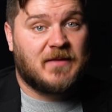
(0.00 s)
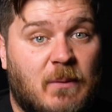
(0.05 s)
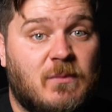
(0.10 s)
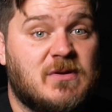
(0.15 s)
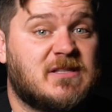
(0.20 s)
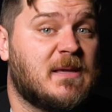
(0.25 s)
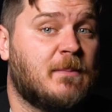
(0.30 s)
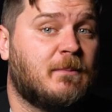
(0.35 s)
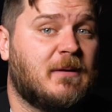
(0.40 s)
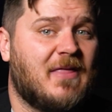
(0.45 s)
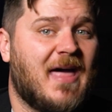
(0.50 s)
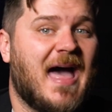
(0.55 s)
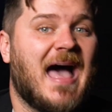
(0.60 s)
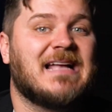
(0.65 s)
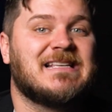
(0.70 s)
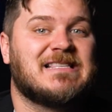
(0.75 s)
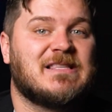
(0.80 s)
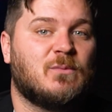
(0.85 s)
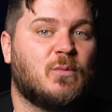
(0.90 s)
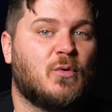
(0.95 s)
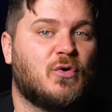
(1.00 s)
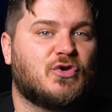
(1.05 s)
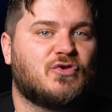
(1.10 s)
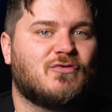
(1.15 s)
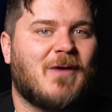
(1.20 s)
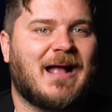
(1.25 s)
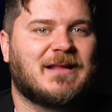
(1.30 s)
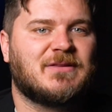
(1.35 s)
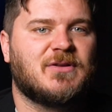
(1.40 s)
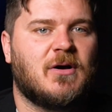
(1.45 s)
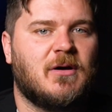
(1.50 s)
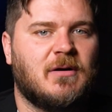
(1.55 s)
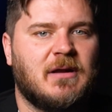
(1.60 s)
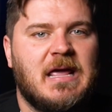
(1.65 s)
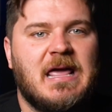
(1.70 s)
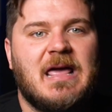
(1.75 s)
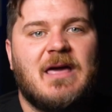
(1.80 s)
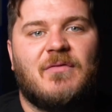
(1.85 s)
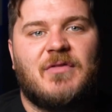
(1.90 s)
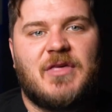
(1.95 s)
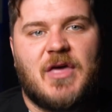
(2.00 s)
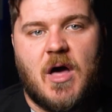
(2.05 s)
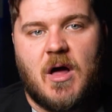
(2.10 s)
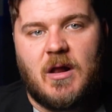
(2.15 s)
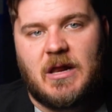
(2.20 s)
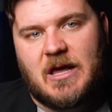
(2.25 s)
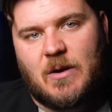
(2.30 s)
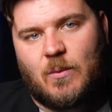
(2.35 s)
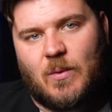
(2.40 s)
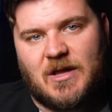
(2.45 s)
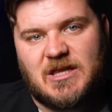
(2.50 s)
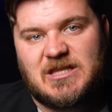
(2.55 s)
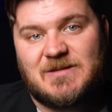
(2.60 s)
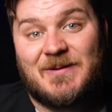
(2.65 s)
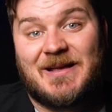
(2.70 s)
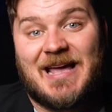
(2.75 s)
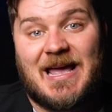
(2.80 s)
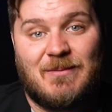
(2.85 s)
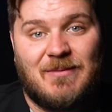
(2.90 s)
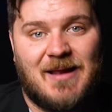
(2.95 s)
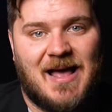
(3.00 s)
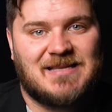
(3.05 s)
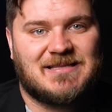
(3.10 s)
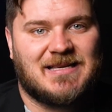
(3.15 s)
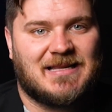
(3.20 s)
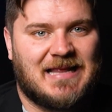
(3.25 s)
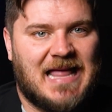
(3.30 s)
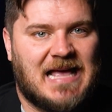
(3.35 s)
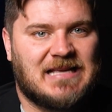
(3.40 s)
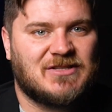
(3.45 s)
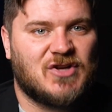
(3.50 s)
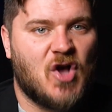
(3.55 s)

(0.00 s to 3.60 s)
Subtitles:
It was simply that as the war dragged on, the earlier ones became less and less